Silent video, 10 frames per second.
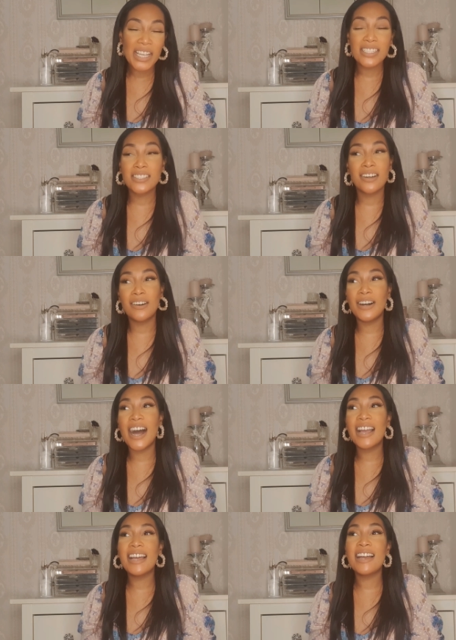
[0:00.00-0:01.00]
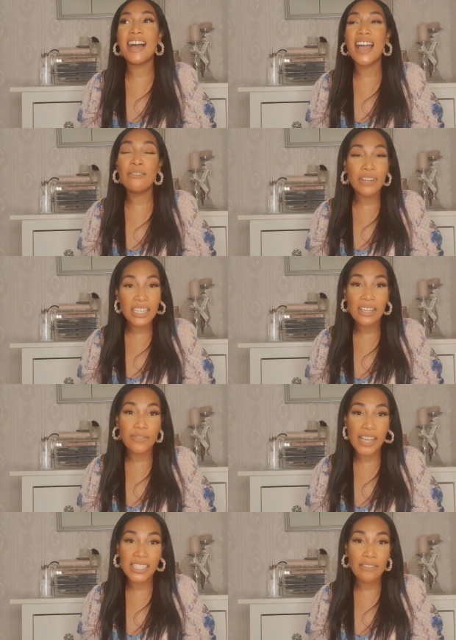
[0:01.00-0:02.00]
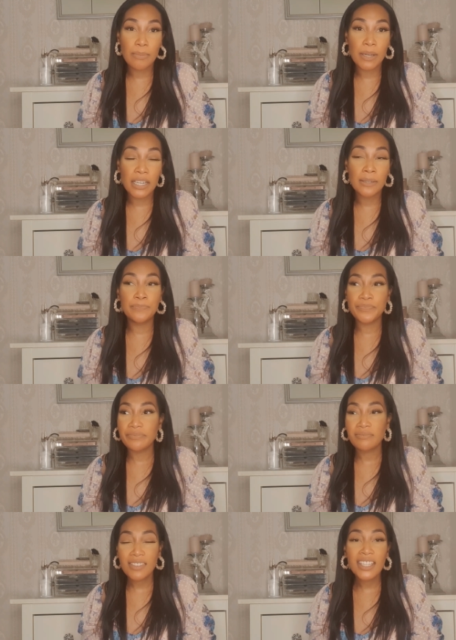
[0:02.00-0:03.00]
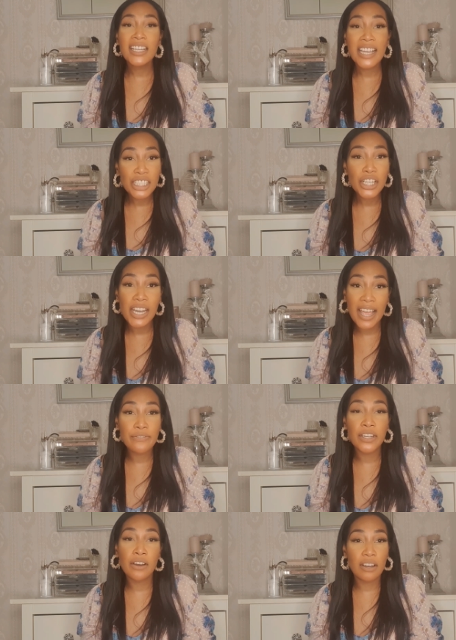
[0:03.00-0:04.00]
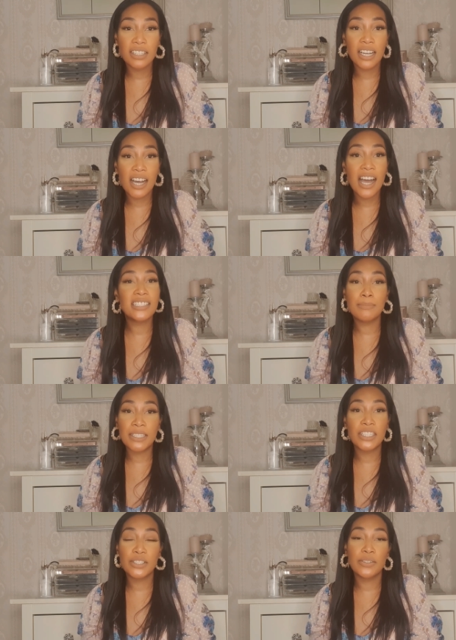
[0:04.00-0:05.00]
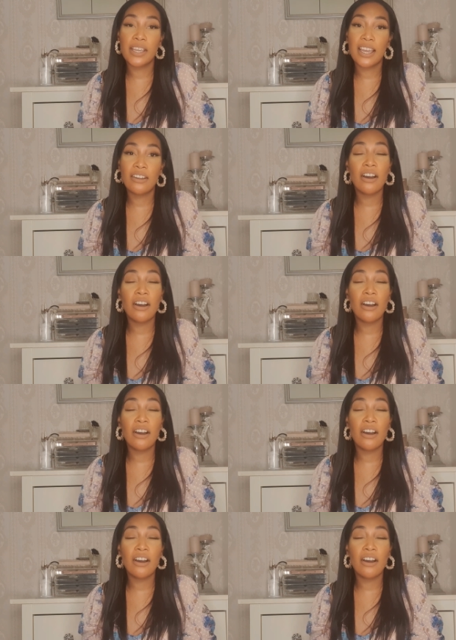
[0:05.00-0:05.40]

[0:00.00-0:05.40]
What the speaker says: So I really advise everybody, get your life in order as much as you can.